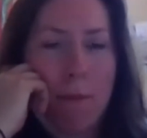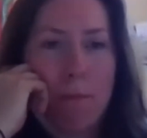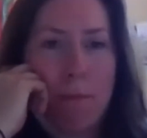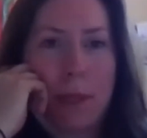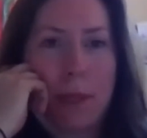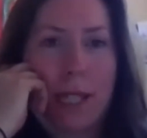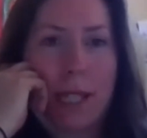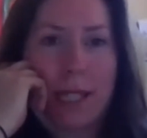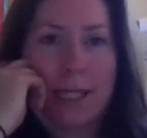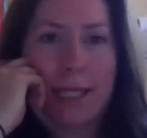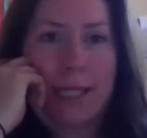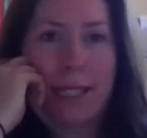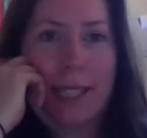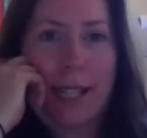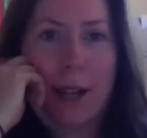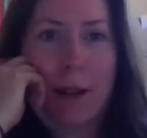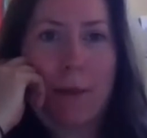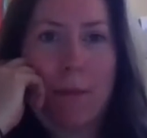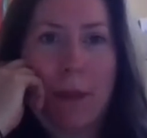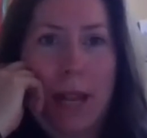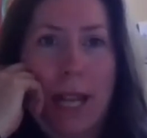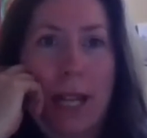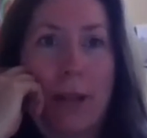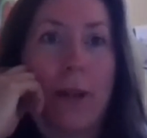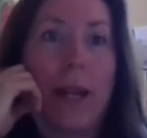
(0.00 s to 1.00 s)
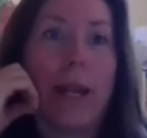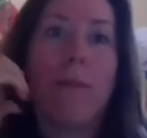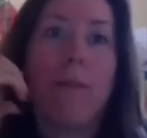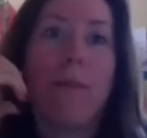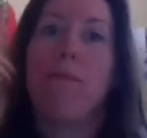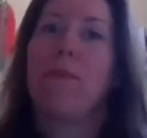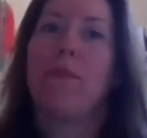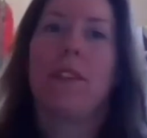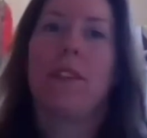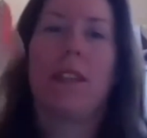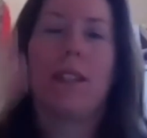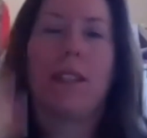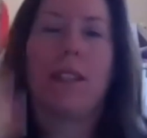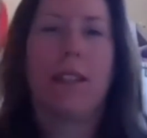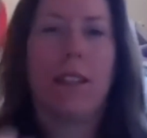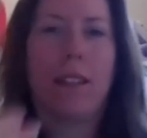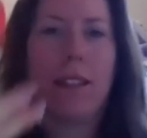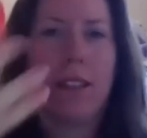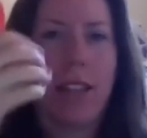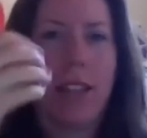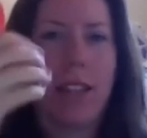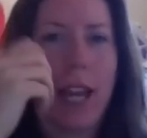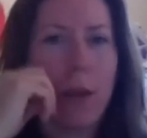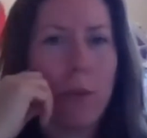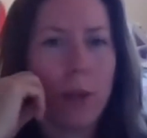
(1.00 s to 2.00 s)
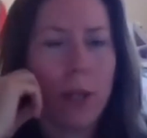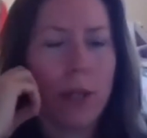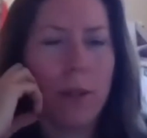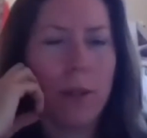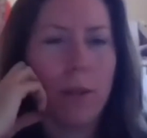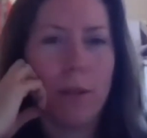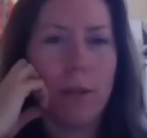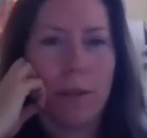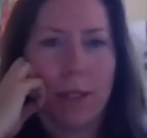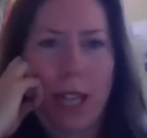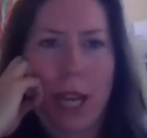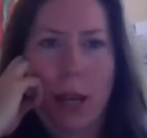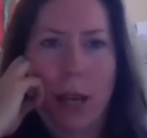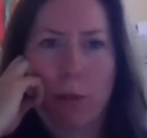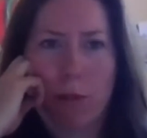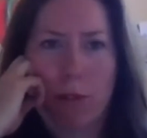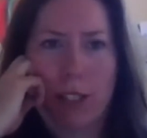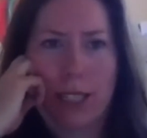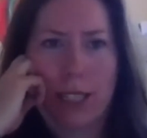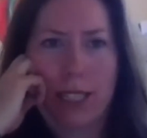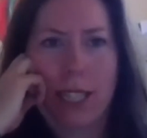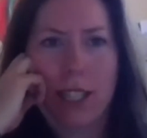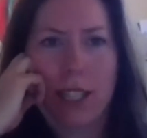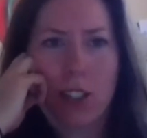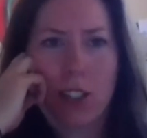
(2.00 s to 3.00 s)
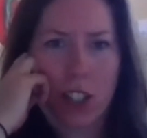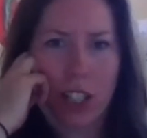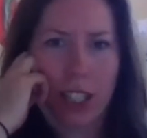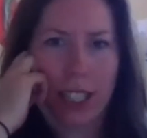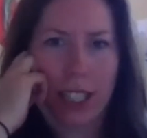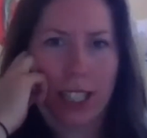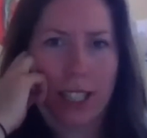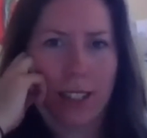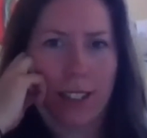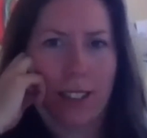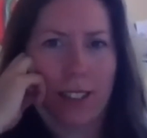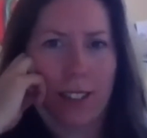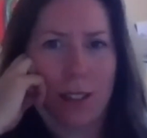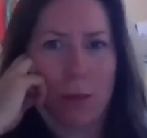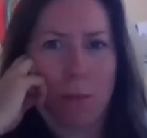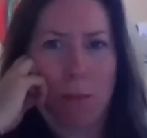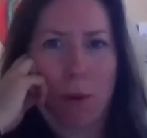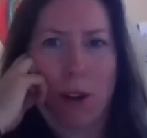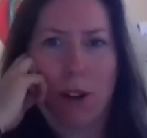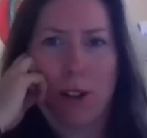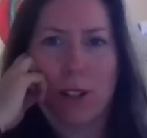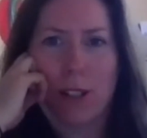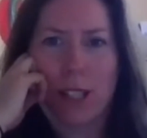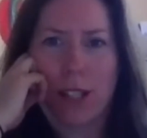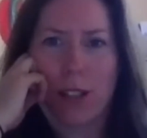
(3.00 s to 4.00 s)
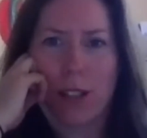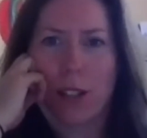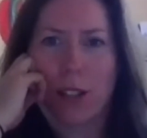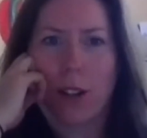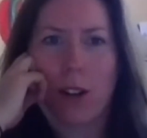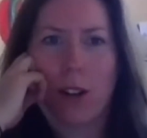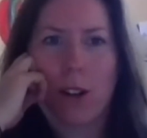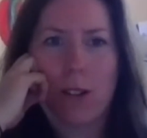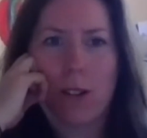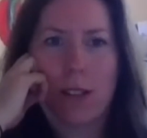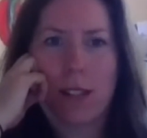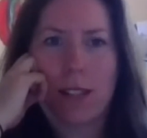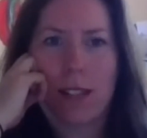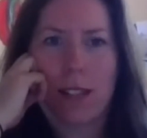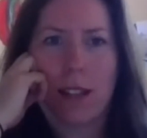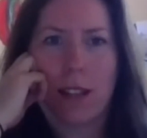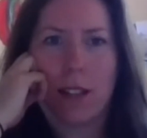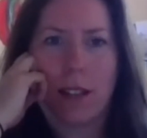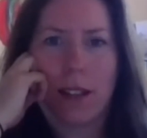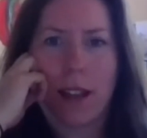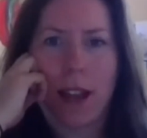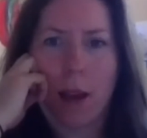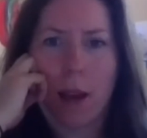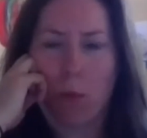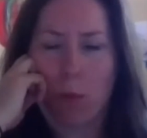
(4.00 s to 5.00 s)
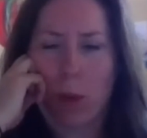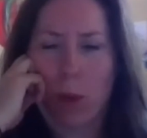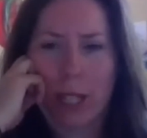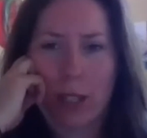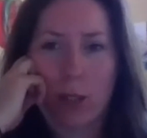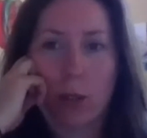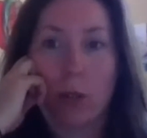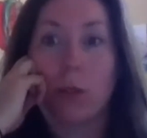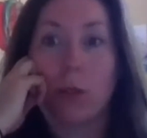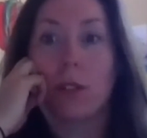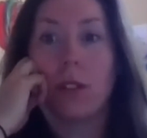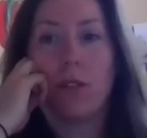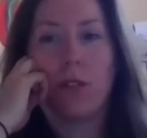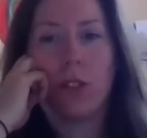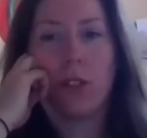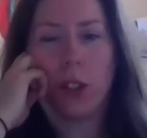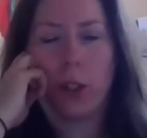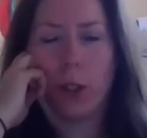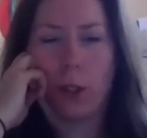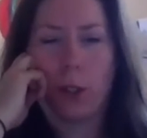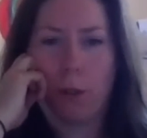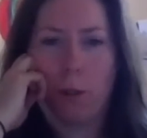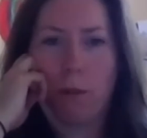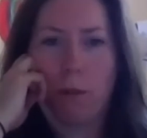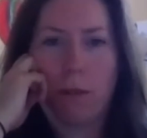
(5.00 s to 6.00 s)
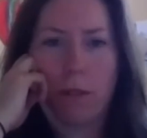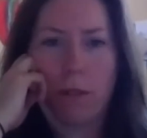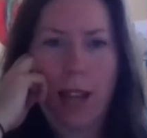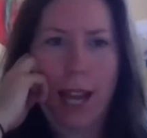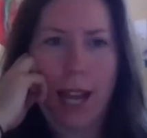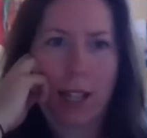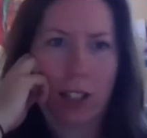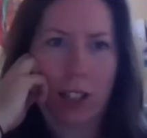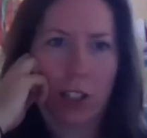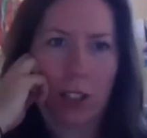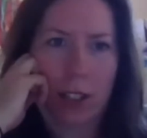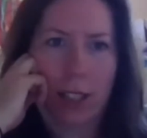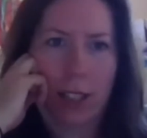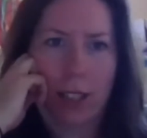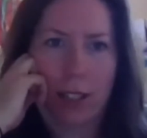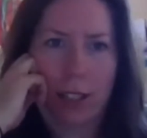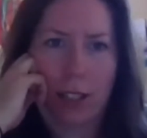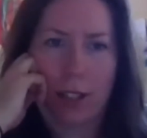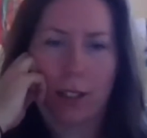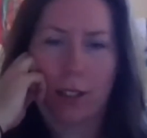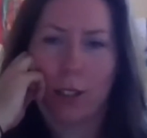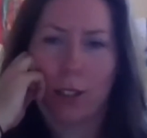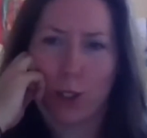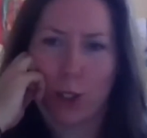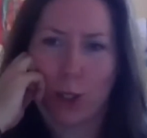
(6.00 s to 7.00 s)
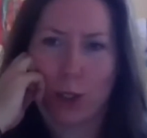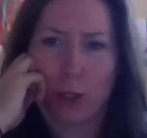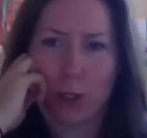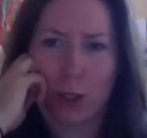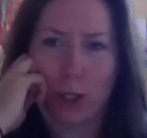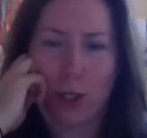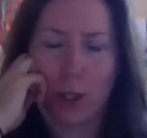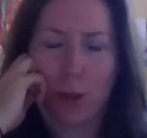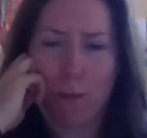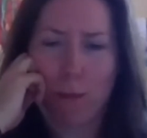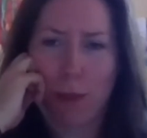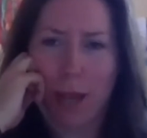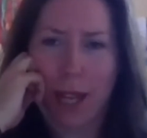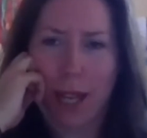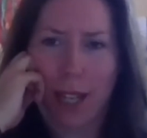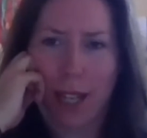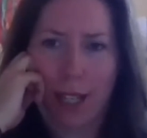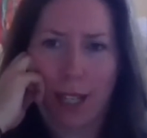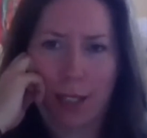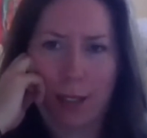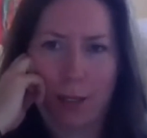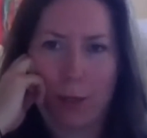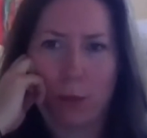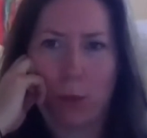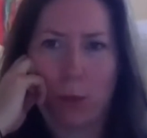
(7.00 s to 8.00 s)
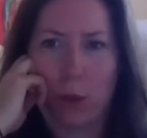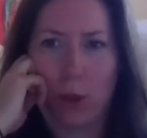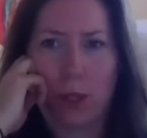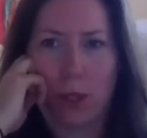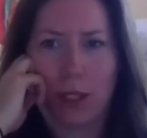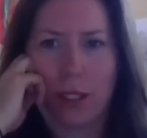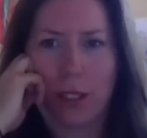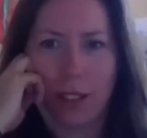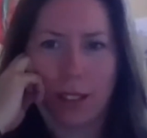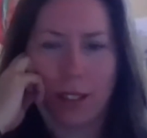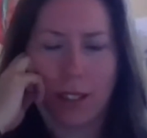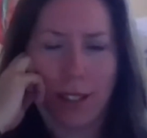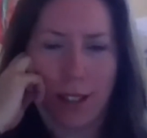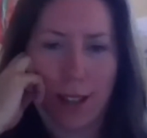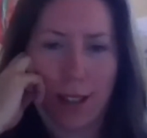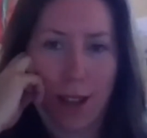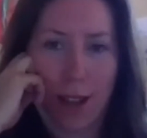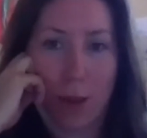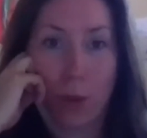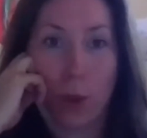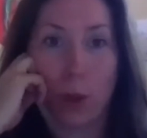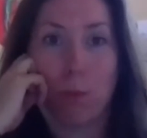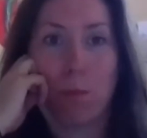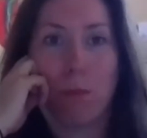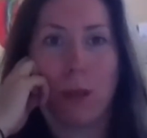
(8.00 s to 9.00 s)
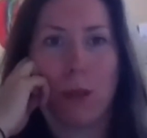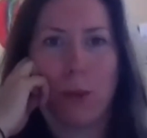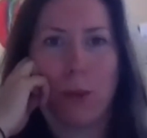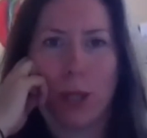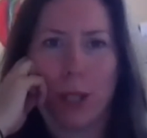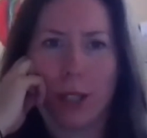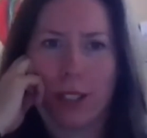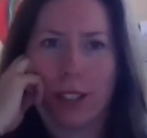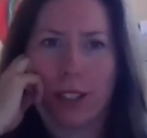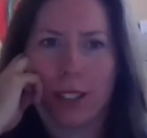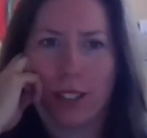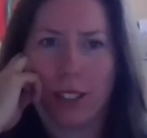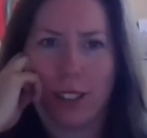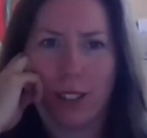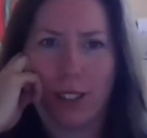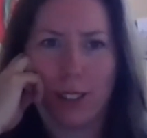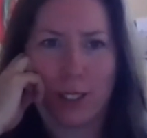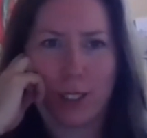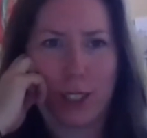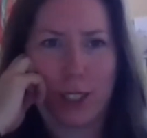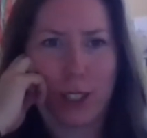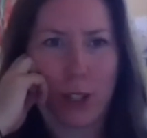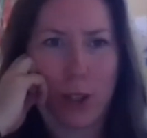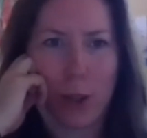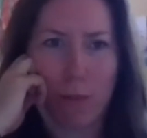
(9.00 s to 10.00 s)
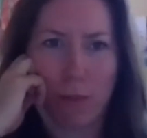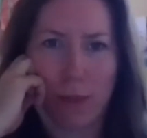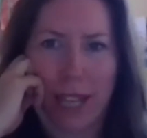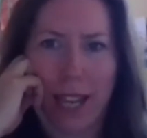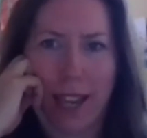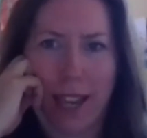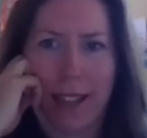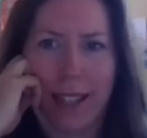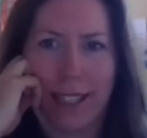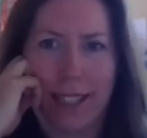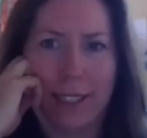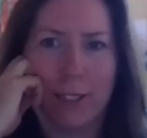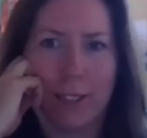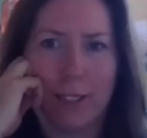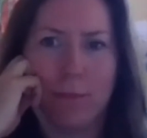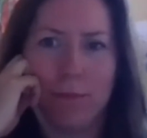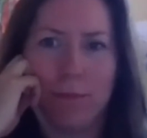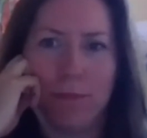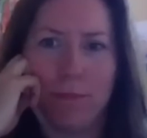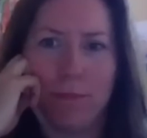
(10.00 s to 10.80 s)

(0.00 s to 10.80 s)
But anyway, they were essentially the pros and the cons, and we took the view actually that the short-term pain would be worth the long-term gain.